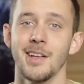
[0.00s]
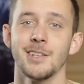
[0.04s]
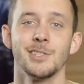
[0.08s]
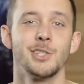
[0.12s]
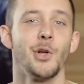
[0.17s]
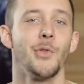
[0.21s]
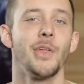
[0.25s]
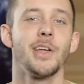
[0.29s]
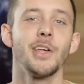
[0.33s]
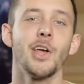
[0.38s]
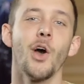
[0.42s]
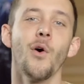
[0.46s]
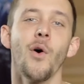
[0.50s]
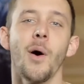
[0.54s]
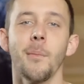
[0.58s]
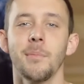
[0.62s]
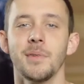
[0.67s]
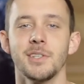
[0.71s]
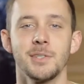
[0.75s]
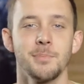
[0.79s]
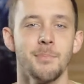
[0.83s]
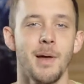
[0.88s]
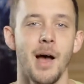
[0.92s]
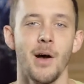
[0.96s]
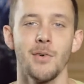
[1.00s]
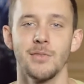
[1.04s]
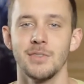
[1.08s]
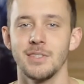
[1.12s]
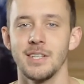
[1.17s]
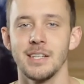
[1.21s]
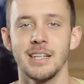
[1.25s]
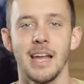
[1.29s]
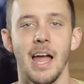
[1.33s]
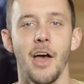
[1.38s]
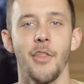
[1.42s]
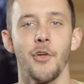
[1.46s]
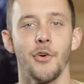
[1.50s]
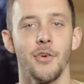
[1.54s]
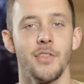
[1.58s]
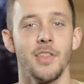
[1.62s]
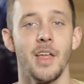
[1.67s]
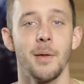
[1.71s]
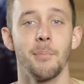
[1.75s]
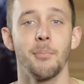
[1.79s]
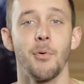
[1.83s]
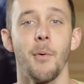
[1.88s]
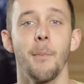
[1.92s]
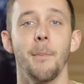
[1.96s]
So they go up this mountain together
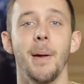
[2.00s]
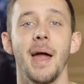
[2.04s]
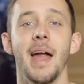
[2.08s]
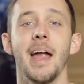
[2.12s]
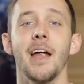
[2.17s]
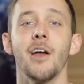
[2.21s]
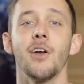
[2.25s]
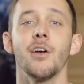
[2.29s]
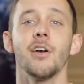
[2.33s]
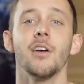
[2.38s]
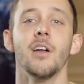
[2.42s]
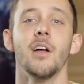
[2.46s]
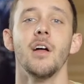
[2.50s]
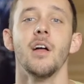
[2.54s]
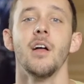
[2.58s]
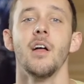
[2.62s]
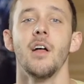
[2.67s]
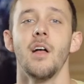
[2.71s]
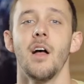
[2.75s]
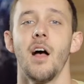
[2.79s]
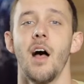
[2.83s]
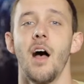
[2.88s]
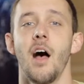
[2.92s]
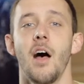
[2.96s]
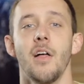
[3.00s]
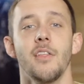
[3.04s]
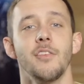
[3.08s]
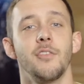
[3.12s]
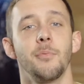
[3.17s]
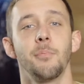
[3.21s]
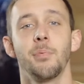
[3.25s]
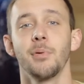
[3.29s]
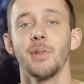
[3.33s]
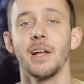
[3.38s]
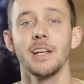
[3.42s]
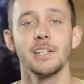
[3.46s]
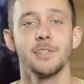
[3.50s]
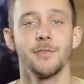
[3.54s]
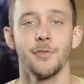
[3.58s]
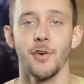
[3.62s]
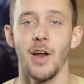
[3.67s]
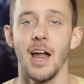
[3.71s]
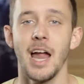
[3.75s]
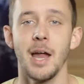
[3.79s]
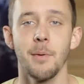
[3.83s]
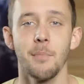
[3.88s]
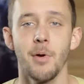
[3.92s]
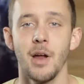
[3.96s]
and they prepare this place
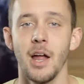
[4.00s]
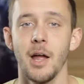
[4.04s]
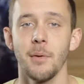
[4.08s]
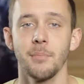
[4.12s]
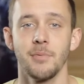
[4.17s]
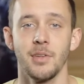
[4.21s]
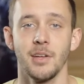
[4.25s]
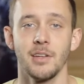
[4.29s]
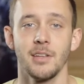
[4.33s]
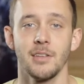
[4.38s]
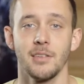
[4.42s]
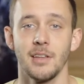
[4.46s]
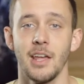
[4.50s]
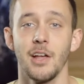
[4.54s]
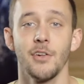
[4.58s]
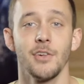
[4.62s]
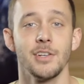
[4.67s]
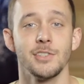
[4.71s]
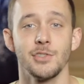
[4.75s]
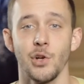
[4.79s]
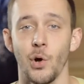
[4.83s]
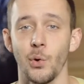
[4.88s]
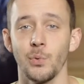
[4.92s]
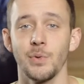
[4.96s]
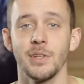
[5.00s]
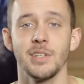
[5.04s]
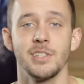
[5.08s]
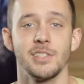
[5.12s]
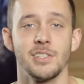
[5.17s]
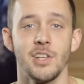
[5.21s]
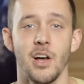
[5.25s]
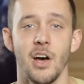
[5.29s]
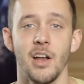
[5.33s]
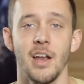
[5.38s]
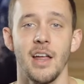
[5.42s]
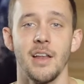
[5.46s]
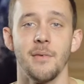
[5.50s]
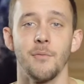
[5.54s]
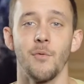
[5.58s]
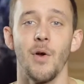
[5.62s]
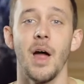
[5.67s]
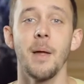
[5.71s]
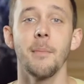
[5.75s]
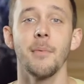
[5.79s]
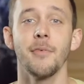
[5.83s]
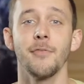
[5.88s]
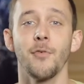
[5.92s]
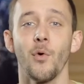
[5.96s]
for Abraham to kill his only son. And
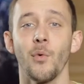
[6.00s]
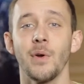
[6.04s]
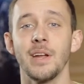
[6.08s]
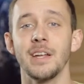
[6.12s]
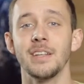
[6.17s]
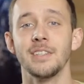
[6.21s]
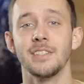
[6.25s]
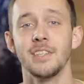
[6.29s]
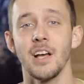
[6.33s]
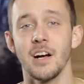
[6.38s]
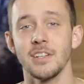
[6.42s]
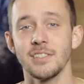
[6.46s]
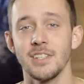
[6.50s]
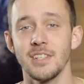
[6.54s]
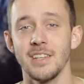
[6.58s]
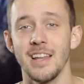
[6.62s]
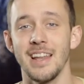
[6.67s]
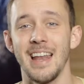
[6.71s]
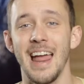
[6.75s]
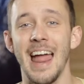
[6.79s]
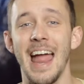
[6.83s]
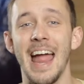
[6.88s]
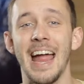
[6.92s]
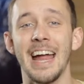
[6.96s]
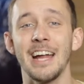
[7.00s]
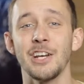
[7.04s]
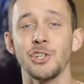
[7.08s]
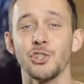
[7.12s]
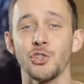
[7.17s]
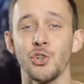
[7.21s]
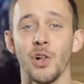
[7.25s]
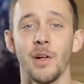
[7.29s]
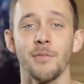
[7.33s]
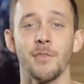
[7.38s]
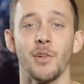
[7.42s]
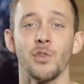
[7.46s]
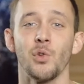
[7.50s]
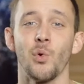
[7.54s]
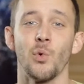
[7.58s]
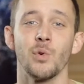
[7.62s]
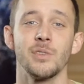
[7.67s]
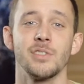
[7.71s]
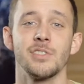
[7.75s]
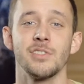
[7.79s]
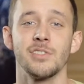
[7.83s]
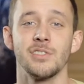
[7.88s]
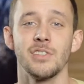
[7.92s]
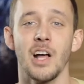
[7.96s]
right before he does it, an angel of the
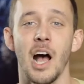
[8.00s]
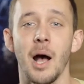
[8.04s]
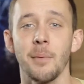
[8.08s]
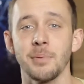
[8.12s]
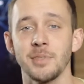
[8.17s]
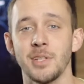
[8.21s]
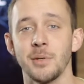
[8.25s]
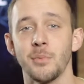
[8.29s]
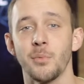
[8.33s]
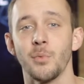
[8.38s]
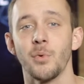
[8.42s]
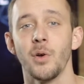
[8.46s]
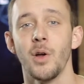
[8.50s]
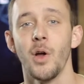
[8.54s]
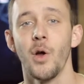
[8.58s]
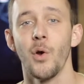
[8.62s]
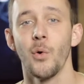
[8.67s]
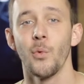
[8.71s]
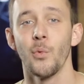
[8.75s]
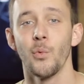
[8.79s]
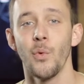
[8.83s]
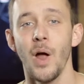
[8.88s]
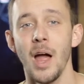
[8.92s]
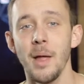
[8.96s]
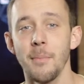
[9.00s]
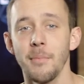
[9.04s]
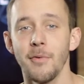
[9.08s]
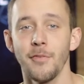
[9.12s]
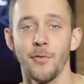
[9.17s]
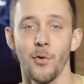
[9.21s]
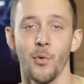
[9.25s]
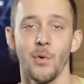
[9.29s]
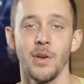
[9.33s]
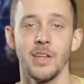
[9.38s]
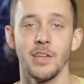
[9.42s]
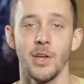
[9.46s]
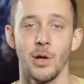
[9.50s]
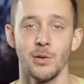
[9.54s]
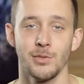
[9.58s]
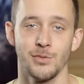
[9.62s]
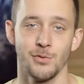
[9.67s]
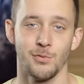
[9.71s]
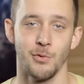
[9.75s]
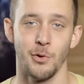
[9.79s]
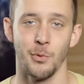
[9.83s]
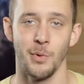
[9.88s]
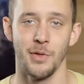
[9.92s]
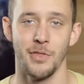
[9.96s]
Lord stops him right before he
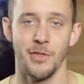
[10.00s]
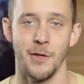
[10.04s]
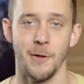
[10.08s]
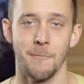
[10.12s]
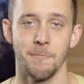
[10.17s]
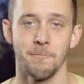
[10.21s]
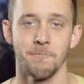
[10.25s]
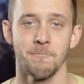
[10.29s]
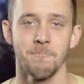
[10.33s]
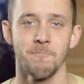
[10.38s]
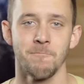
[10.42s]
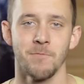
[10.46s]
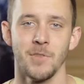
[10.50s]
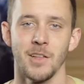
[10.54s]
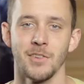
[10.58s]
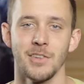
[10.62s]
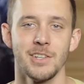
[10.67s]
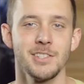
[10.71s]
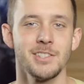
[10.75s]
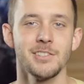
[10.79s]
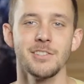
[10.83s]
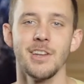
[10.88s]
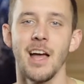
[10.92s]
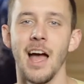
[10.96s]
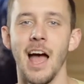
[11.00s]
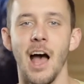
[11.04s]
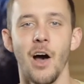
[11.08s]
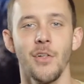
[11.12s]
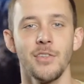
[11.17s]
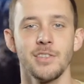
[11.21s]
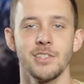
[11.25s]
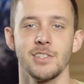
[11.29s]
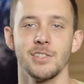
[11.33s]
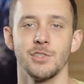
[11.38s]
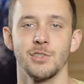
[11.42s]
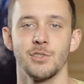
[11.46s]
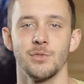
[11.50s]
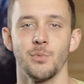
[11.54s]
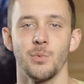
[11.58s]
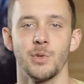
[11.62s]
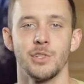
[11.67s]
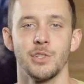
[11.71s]
goes through with it. Listen to how this is